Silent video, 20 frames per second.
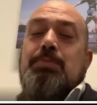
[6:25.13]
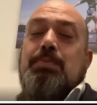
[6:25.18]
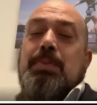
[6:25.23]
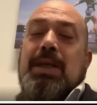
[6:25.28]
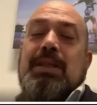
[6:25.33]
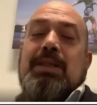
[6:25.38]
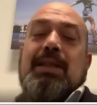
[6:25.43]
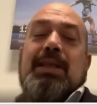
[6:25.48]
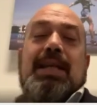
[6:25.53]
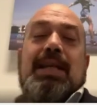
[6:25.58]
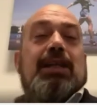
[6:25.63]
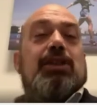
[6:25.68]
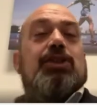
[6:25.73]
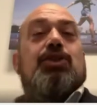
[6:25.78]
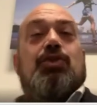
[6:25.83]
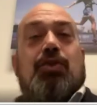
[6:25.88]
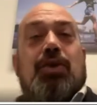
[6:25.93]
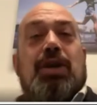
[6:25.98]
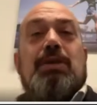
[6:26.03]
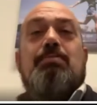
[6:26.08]
spent the
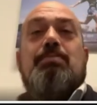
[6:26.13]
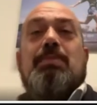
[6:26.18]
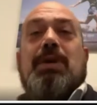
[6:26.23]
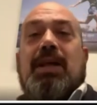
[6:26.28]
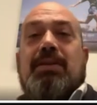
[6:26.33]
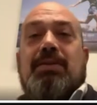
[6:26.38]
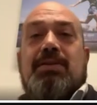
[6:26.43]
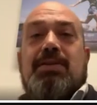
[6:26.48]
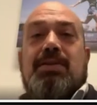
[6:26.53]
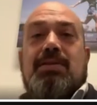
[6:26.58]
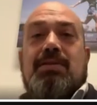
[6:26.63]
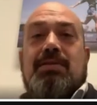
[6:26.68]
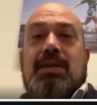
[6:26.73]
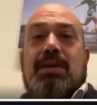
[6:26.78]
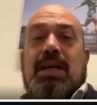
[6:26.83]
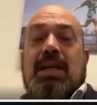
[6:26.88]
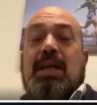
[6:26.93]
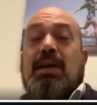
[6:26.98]
next three months,